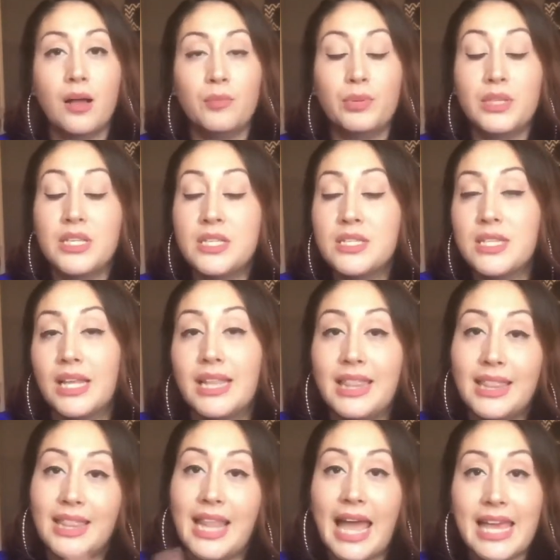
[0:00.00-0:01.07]
Please
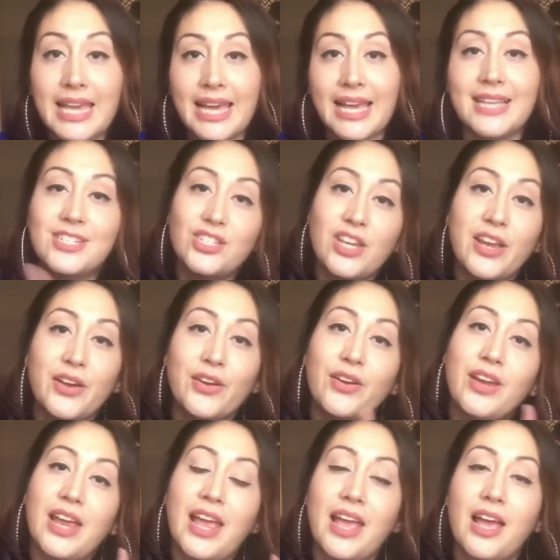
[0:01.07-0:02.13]
like, share,
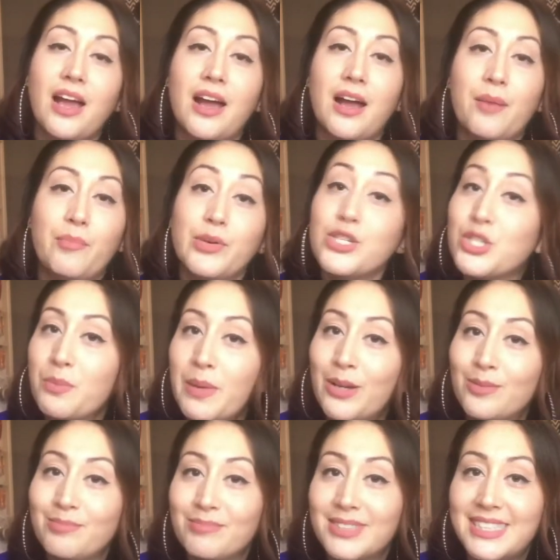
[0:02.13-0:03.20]
push the
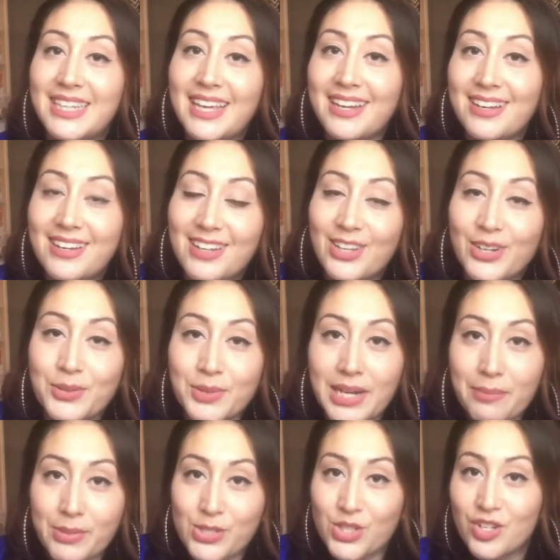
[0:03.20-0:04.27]
bell to get an alert when
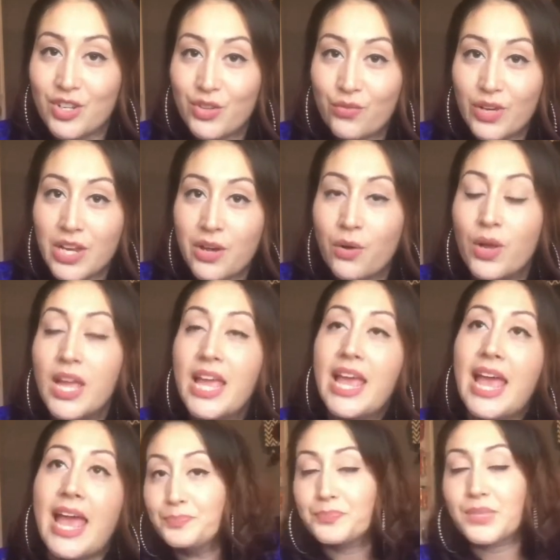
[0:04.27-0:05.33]
I post another video.
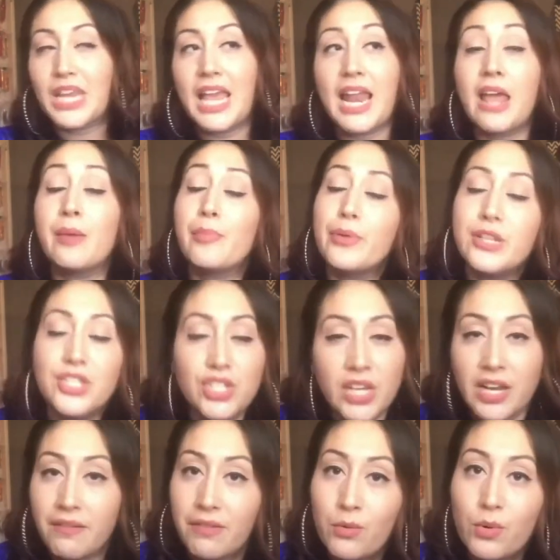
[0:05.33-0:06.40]
And I
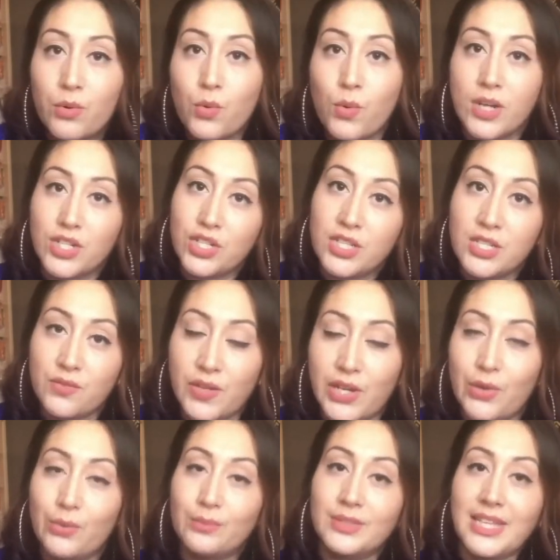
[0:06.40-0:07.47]
appreciate everyone who watched this
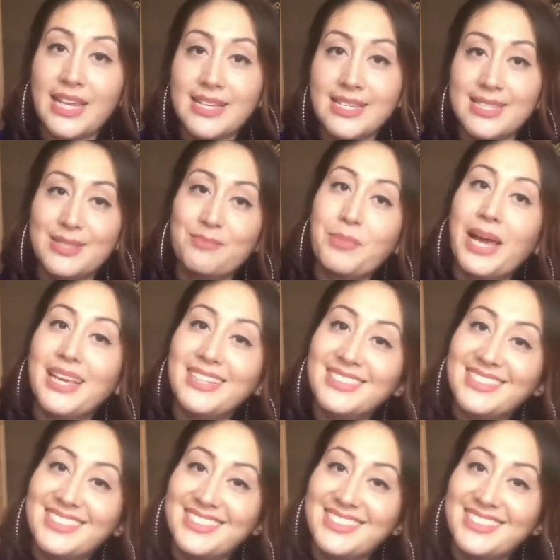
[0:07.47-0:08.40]
video. Thanks. Bye.